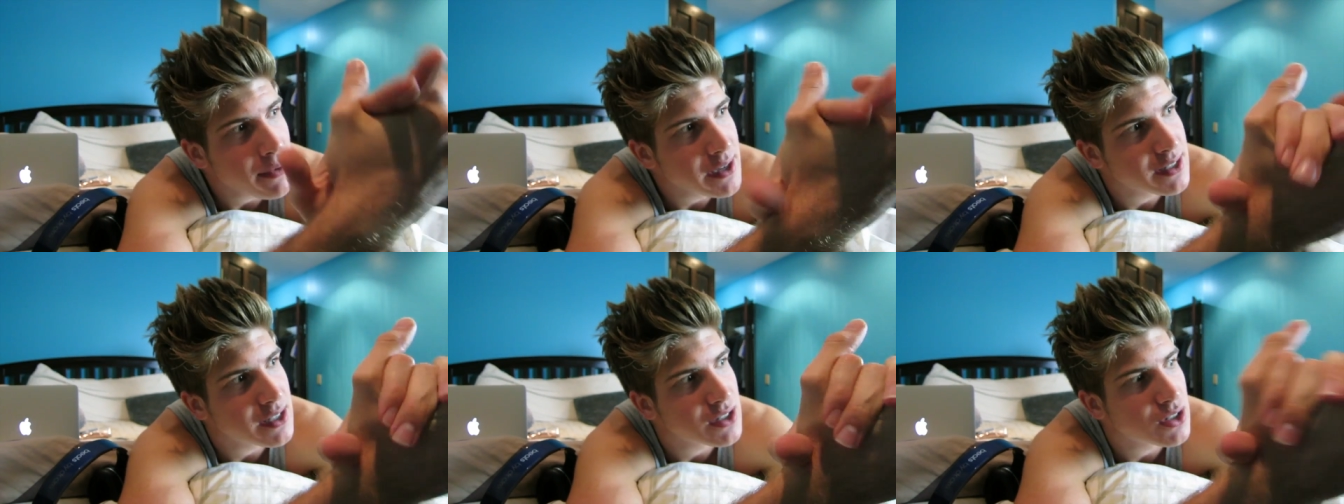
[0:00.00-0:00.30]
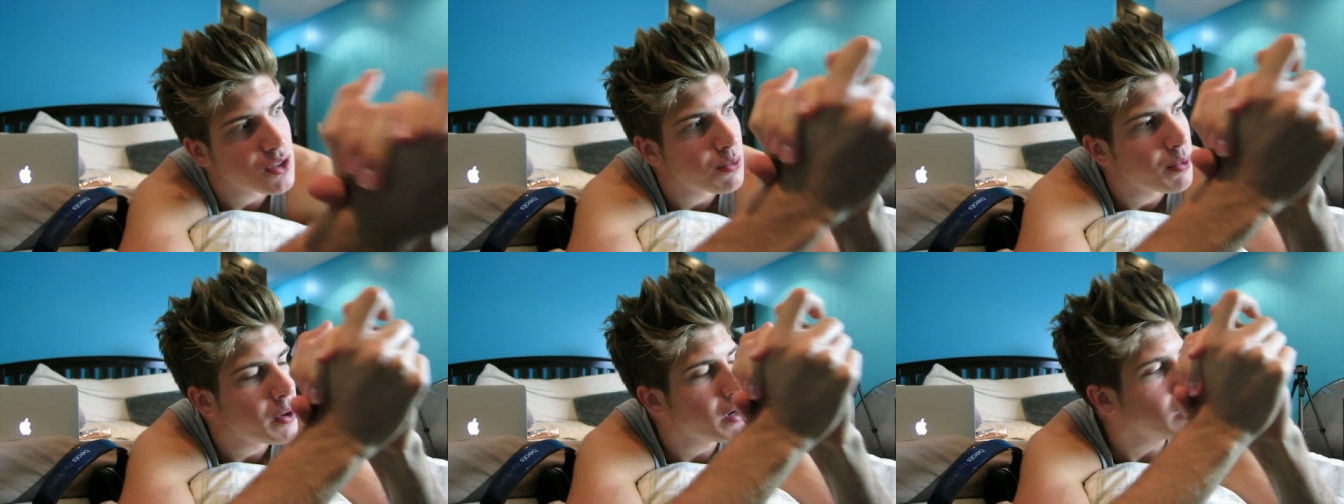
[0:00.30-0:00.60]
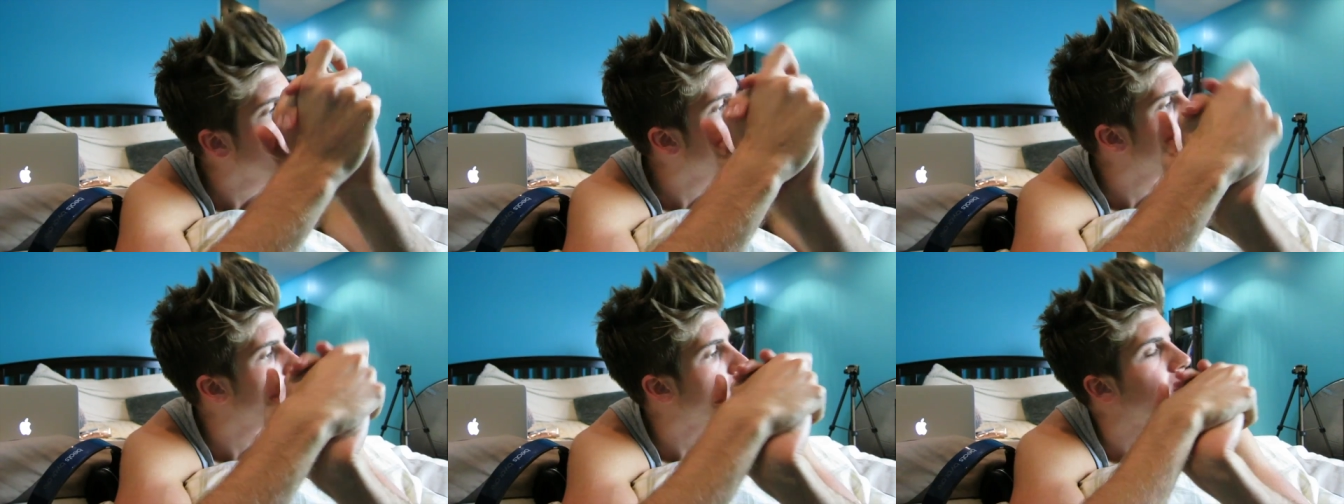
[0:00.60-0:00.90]
am I such a
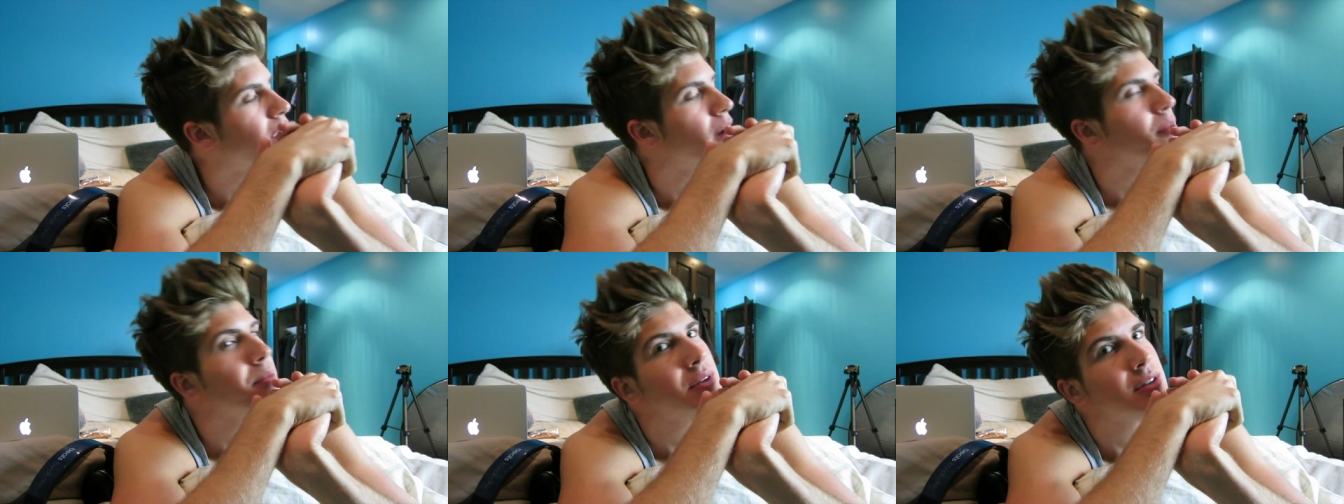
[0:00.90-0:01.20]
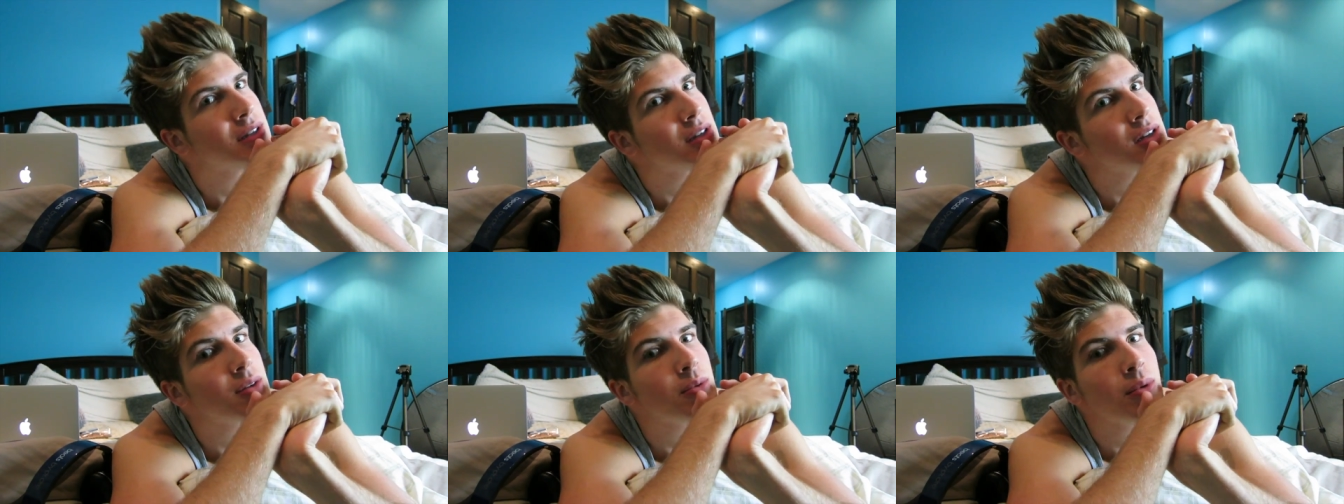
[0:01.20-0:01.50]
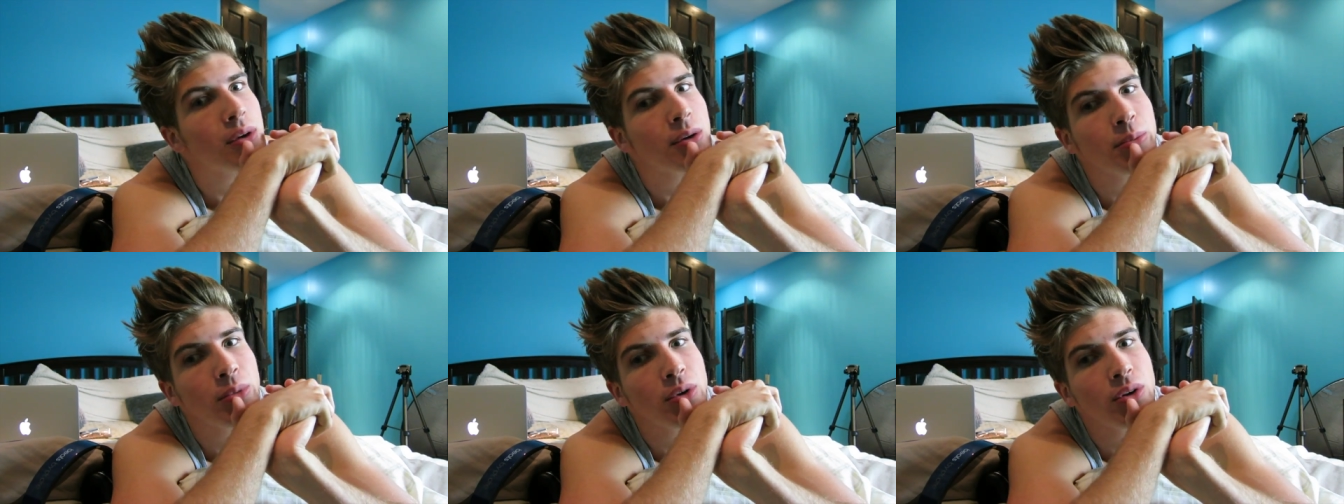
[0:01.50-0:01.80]
weirdo right now? I'm in such a
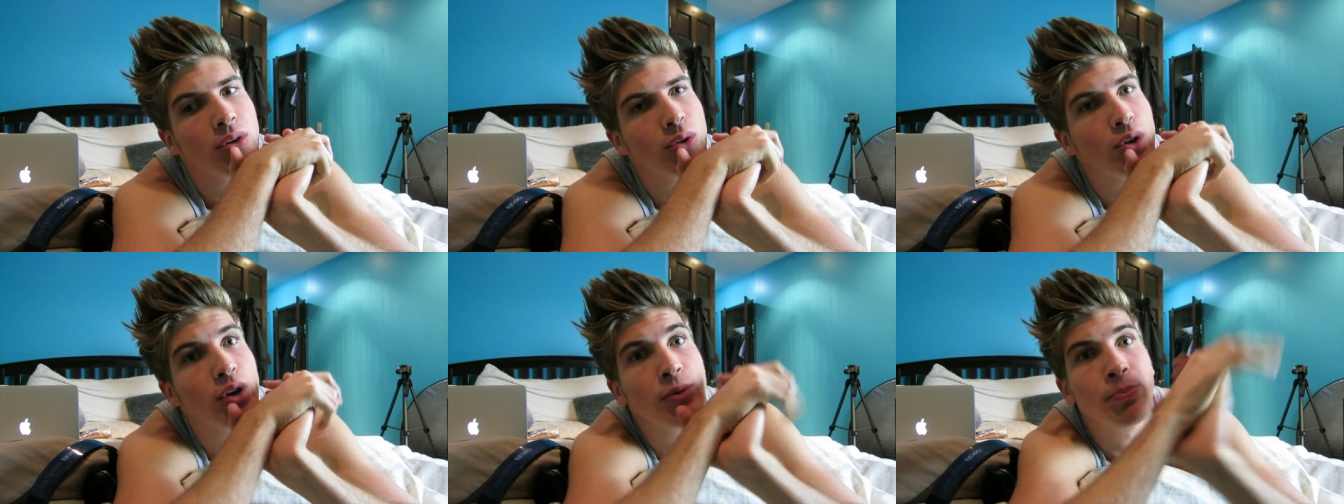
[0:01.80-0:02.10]
weird mood.